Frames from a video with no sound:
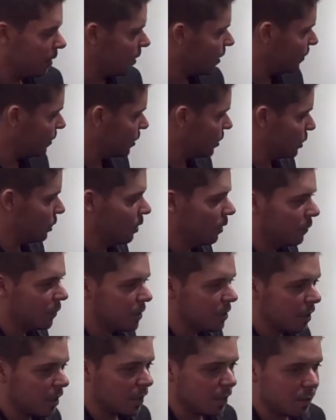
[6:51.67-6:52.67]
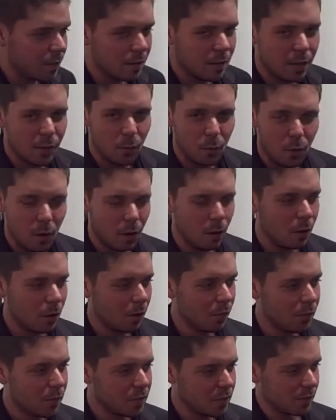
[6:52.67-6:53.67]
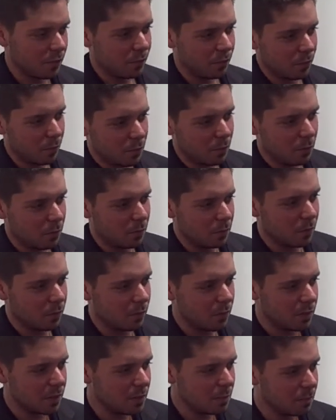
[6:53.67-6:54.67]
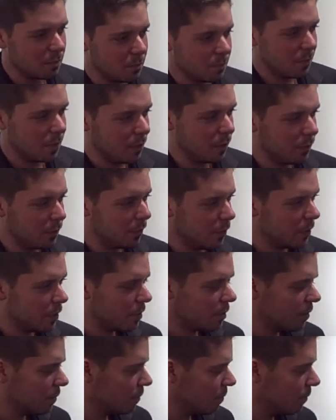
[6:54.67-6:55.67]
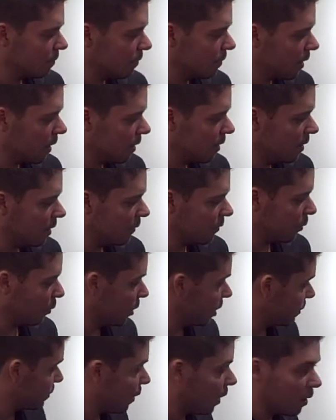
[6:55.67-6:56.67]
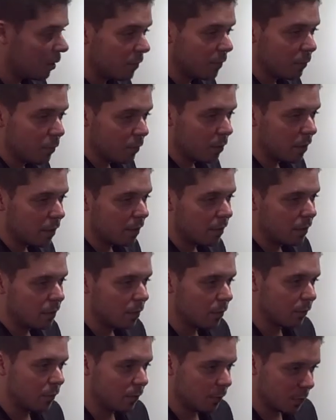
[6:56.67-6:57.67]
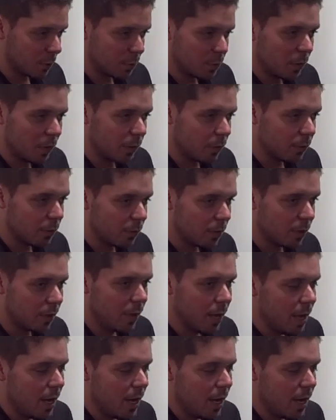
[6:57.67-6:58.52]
really sure if it's like on the wall, or if it's on the floor, or if the wall's part of the work, or if the floor is part of the work.